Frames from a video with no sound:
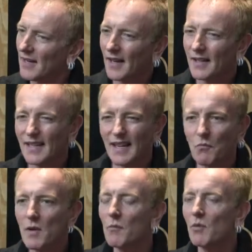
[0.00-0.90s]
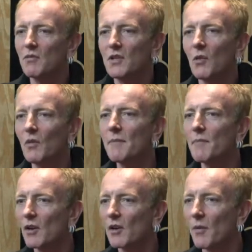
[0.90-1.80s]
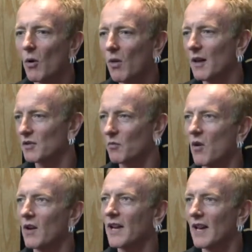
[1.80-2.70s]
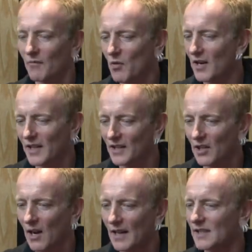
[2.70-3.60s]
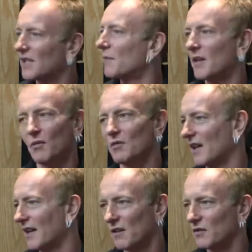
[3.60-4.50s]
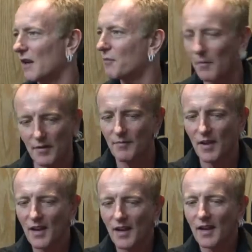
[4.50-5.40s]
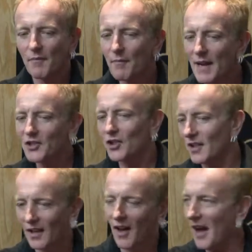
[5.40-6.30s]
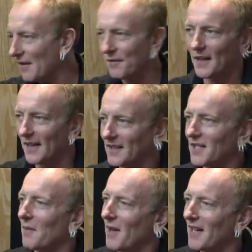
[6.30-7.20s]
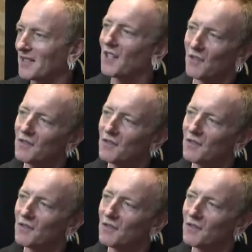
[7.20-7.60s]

Yeah, we was calling it Mirror Ball. That was a working title. It's going to be called something else. So probably mention the live thing somehow. So